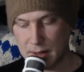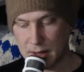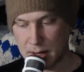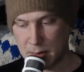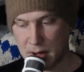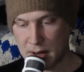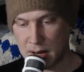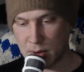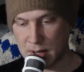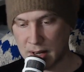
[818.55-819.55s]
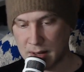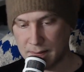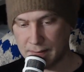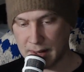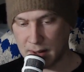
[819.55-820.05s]
I'm not out yet.
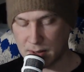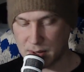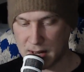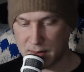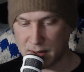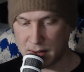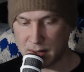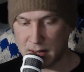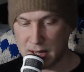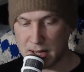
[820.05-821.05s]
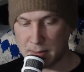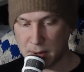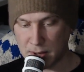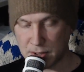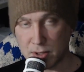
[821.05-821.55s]
I also have a
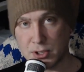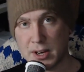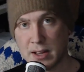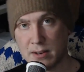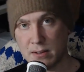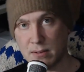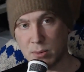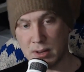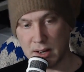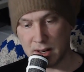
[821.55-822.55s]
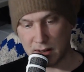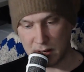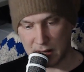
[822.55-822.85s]
personal channel where I